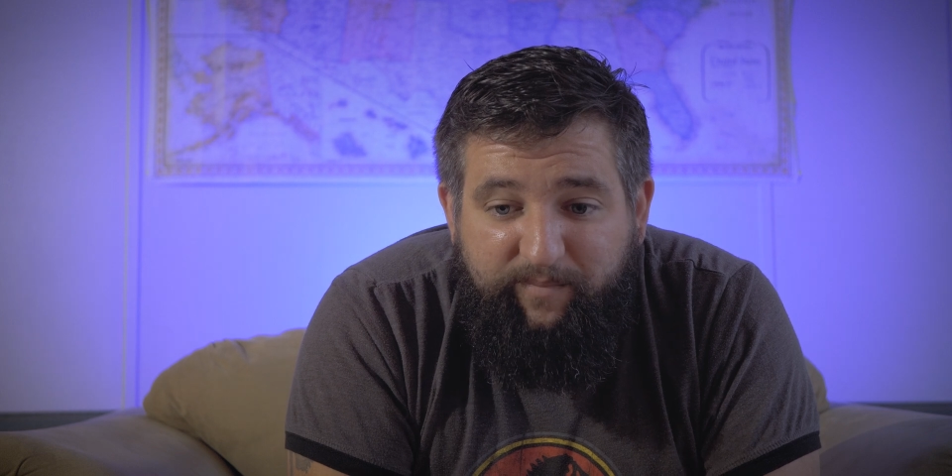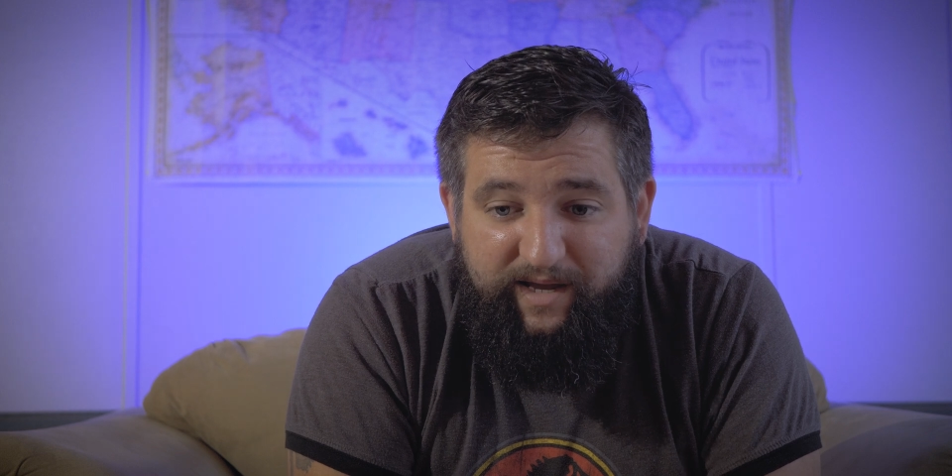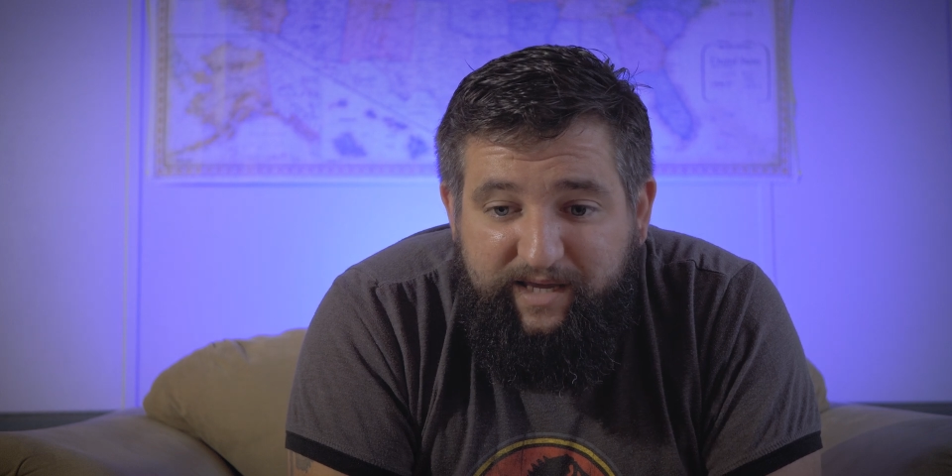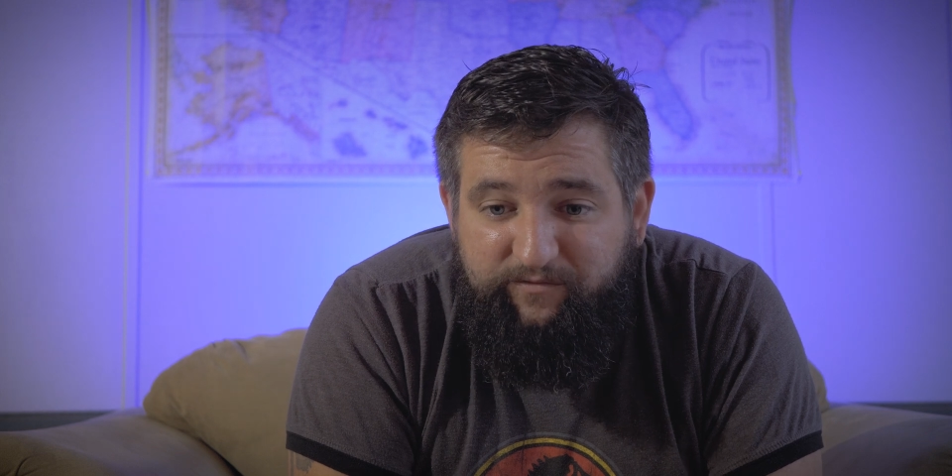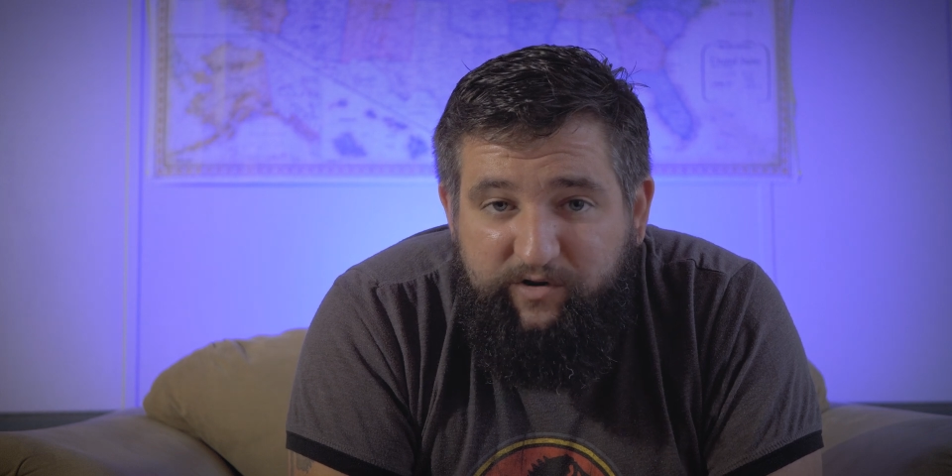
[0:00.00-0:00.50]

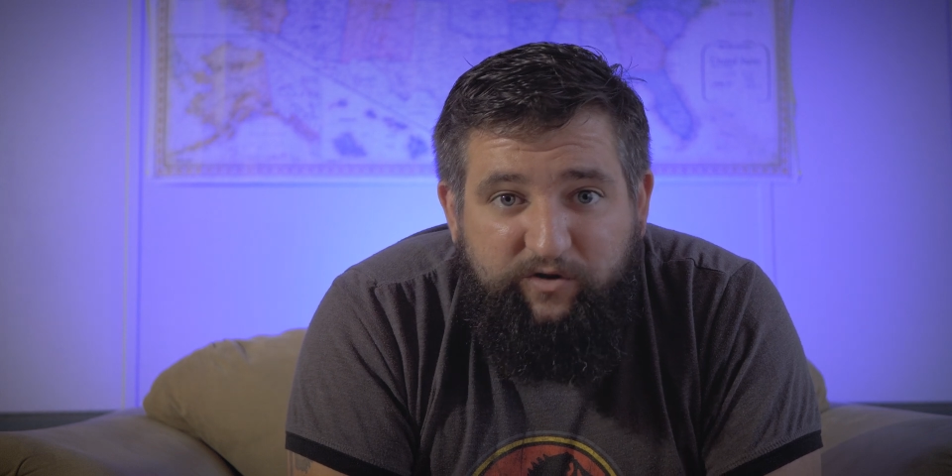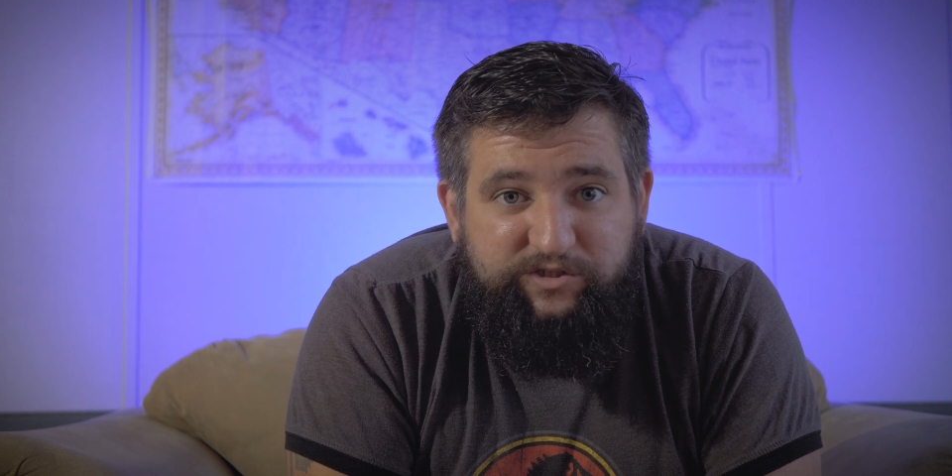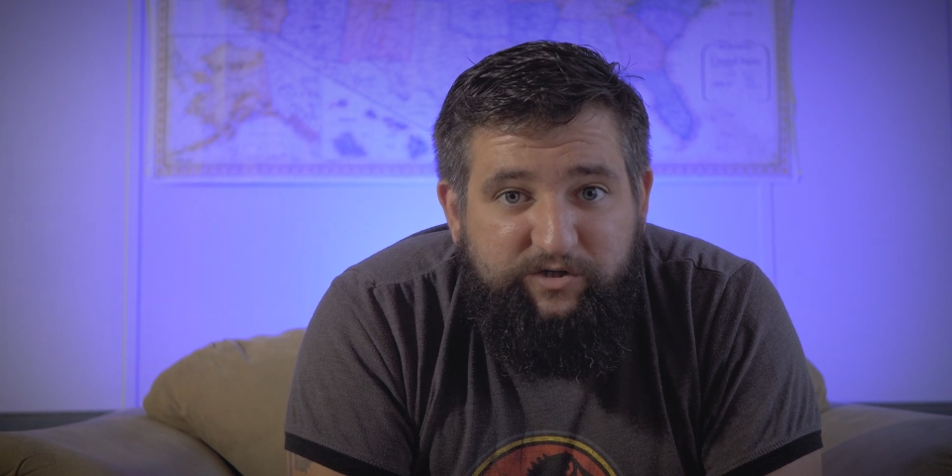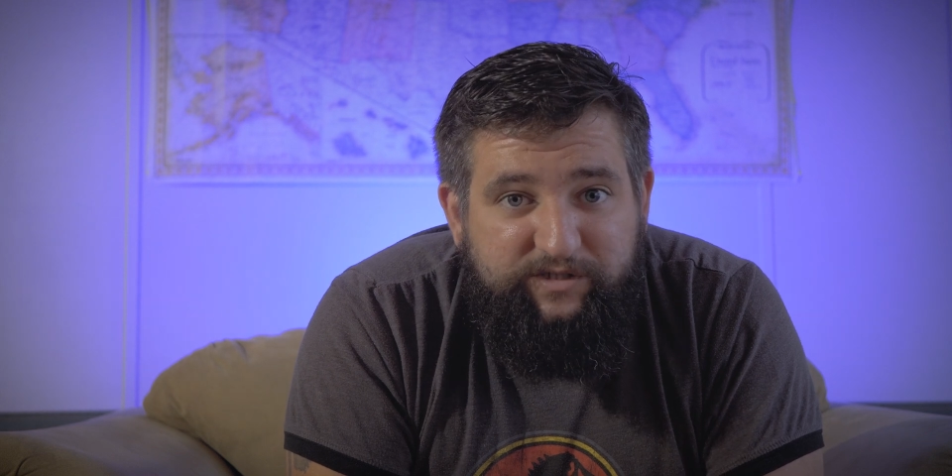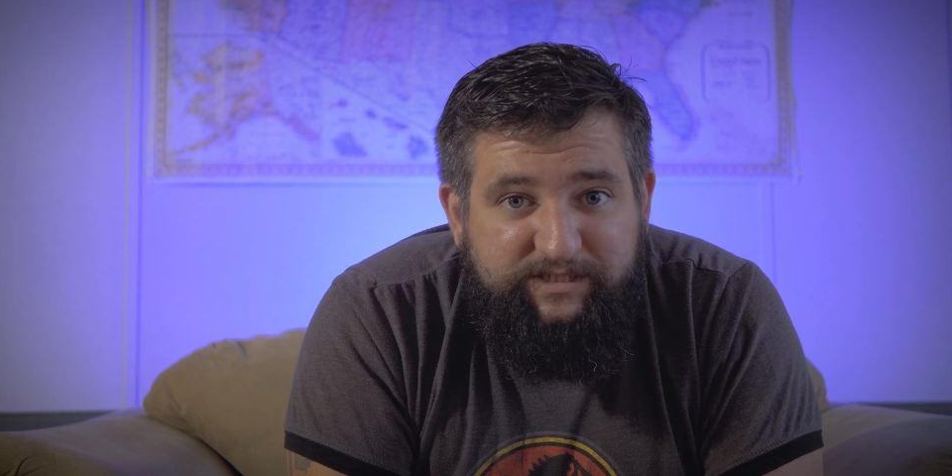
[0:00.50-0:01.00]
by giving you
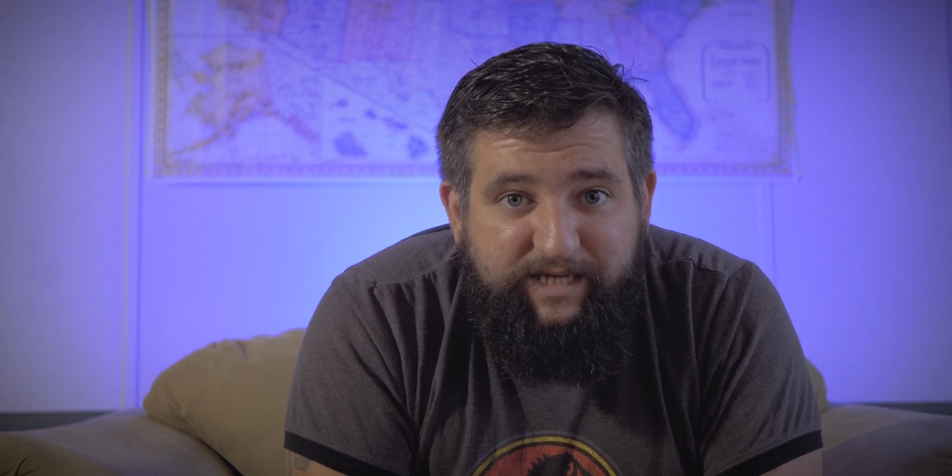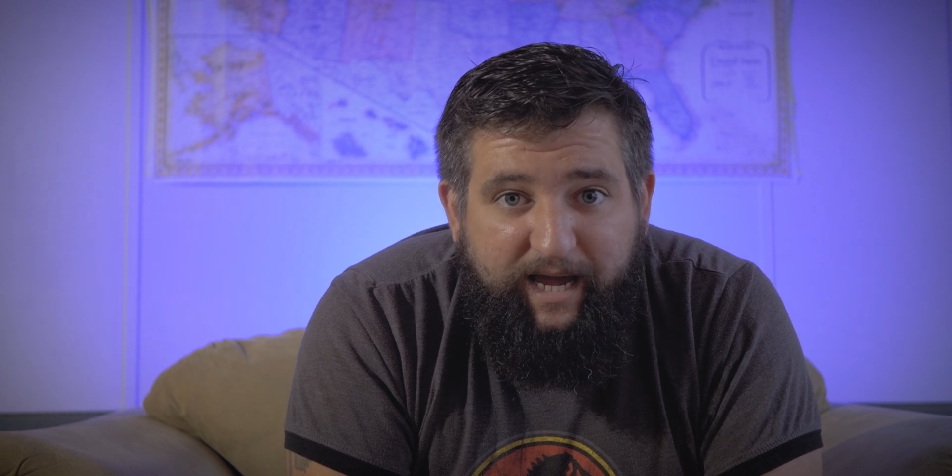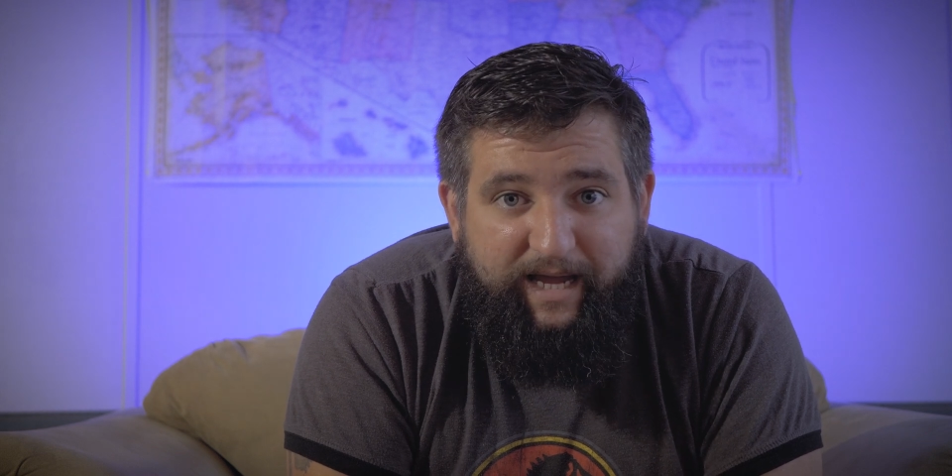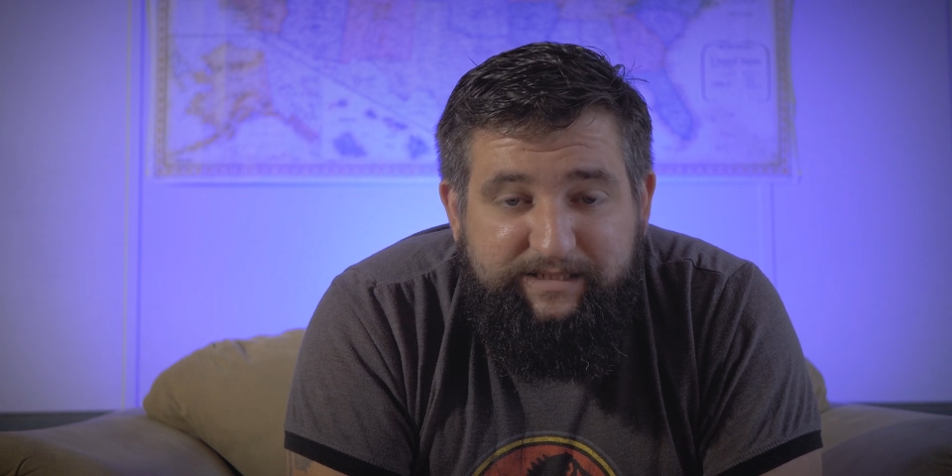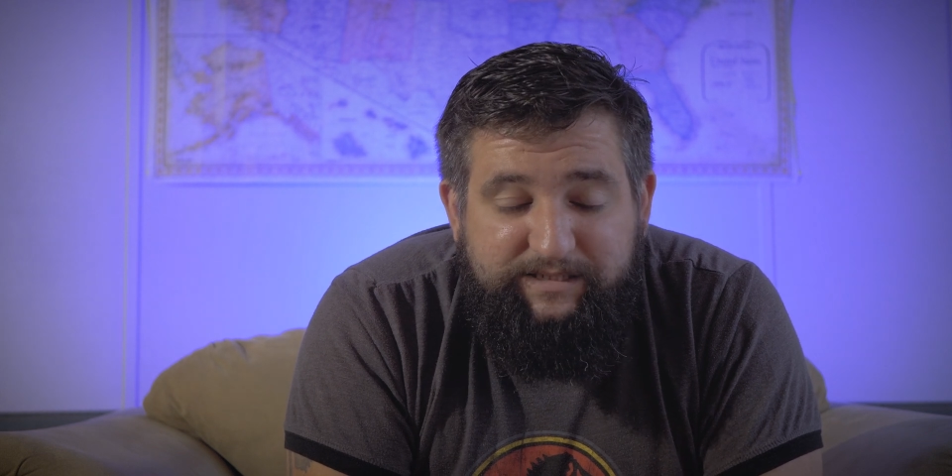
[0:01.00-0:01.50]
certain
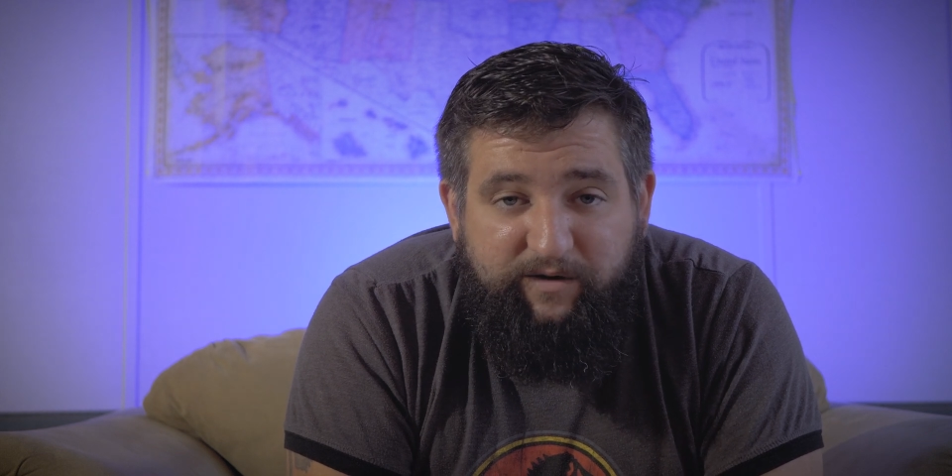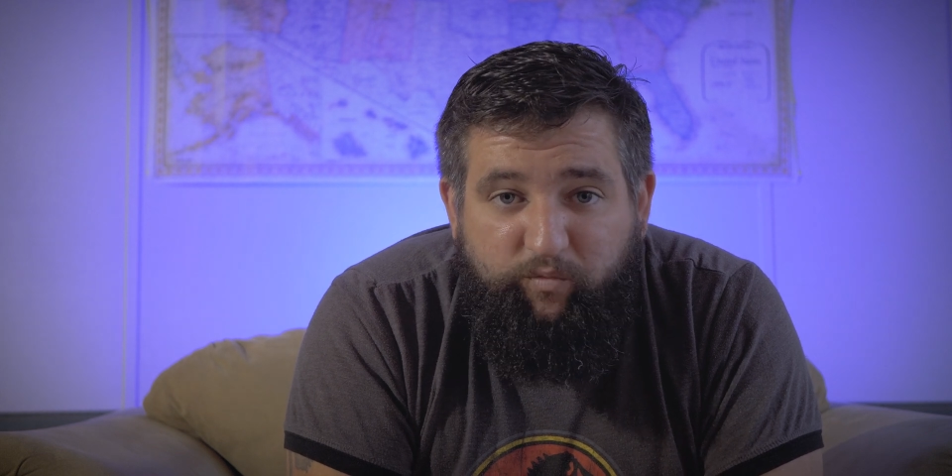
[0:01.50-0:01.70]
signs like